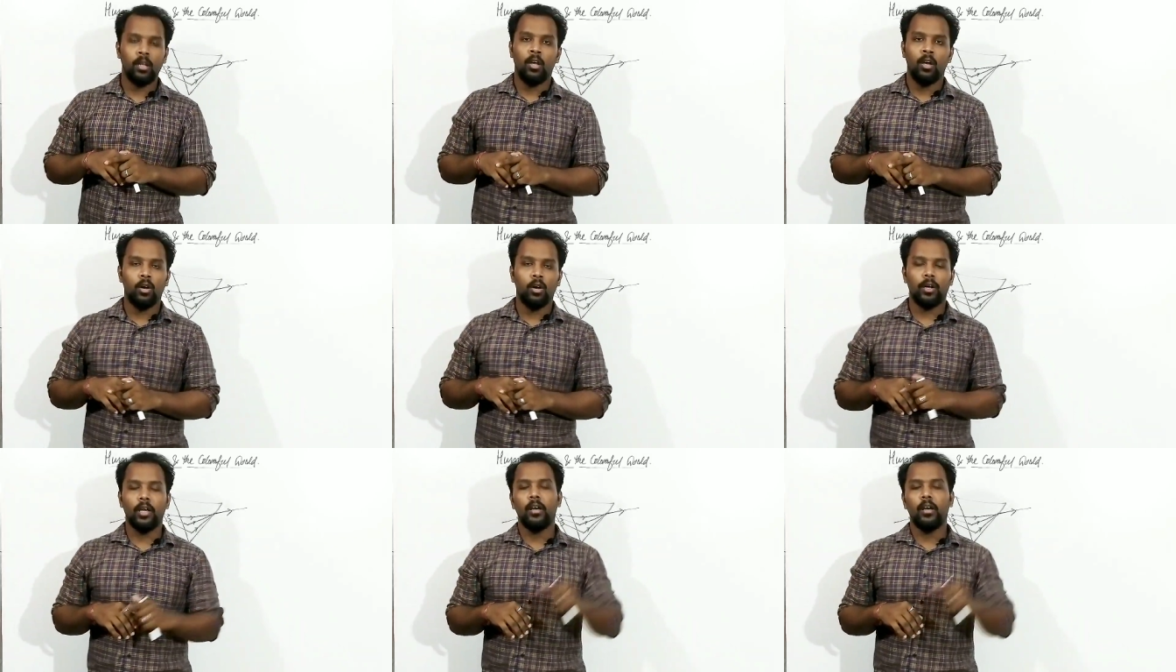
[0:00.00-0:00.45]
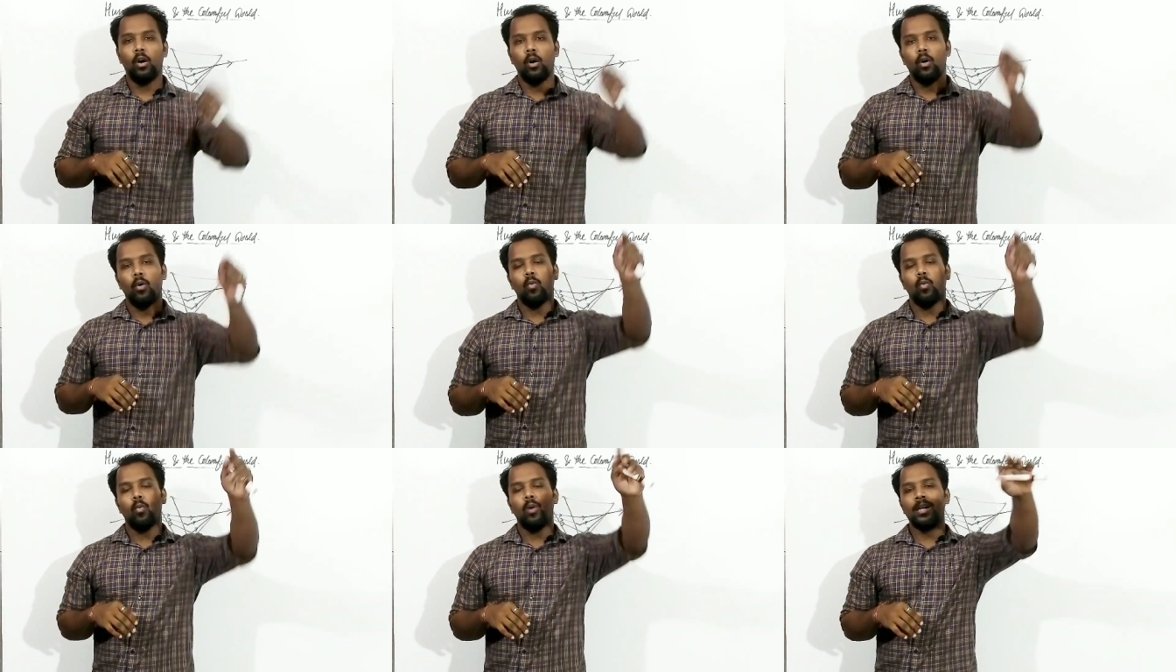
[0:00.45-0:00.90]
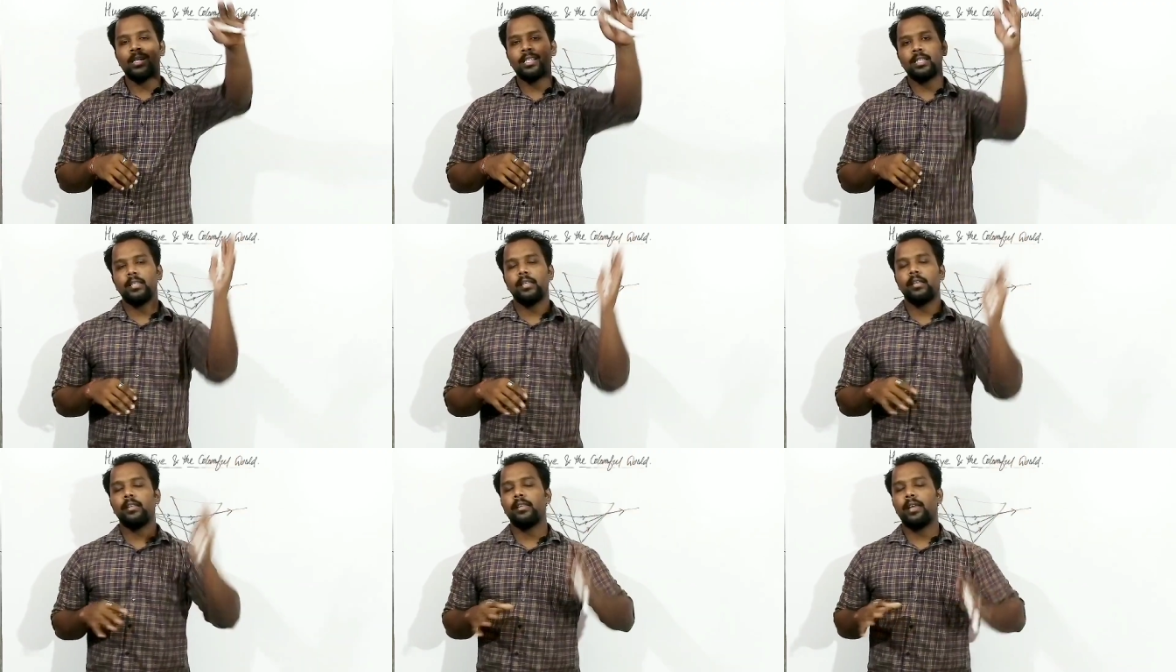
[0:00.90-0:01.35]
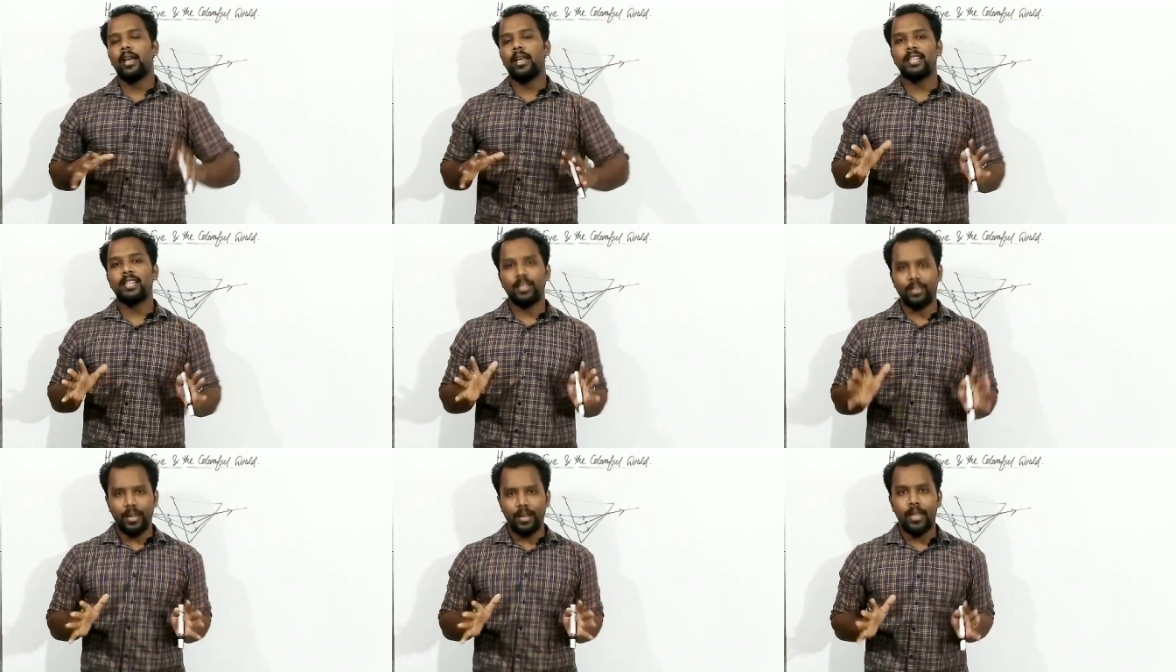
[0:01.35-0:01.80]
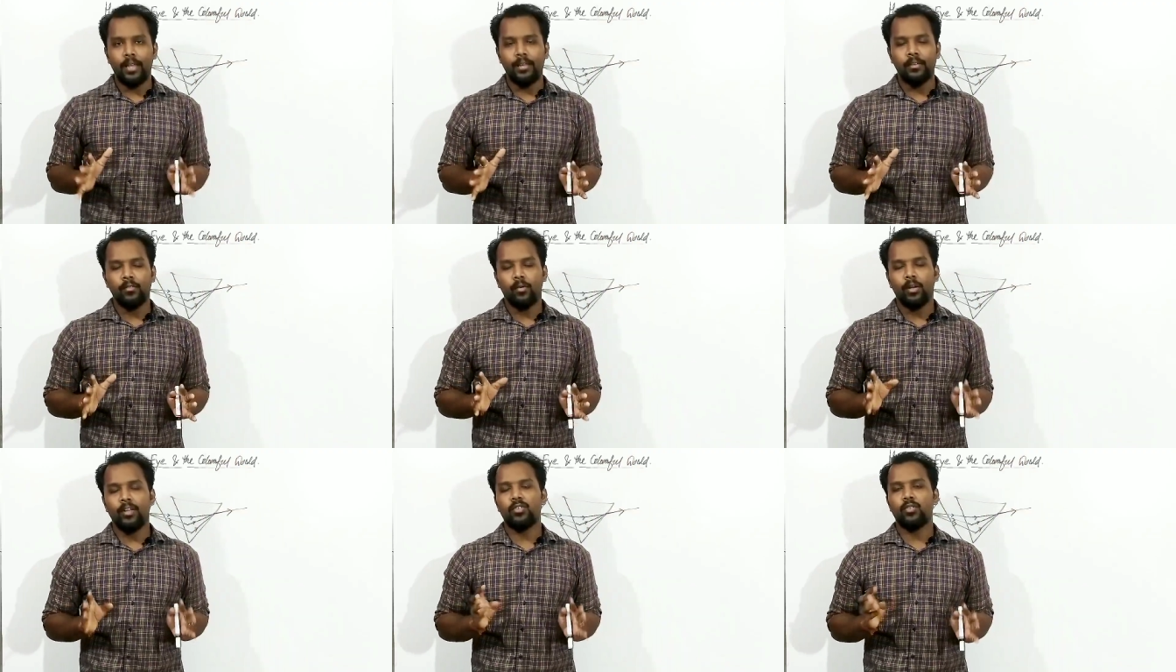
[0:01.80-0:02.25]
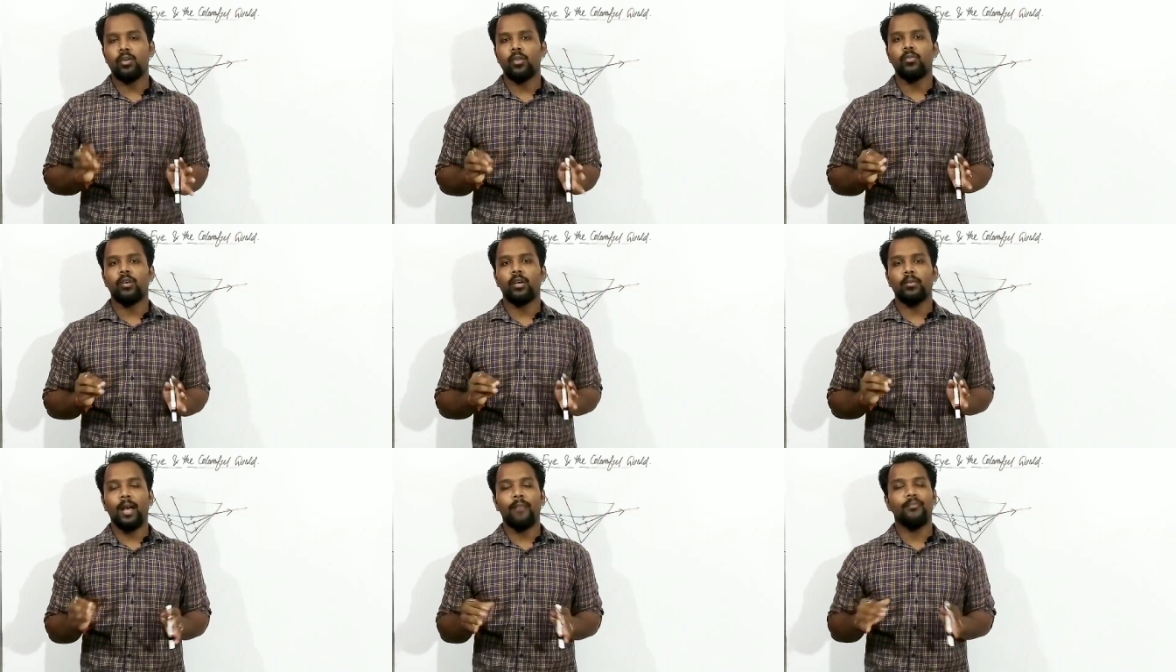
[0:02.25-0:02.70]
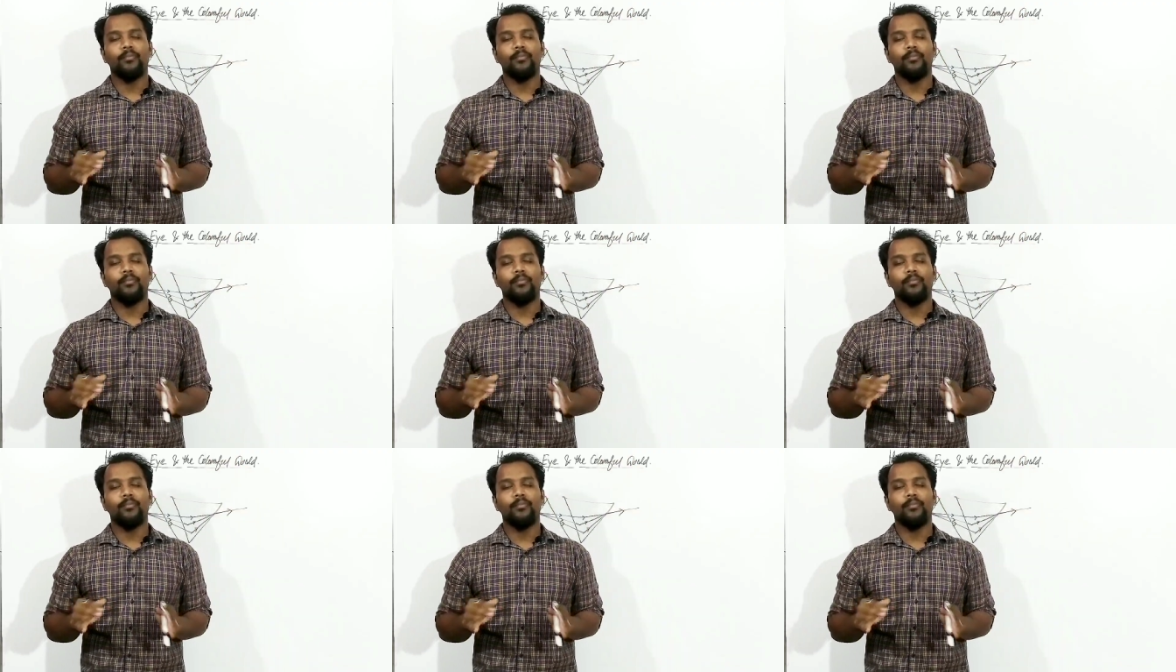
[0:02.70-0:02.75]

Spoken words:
Okay, once there is a rain, what is going to happen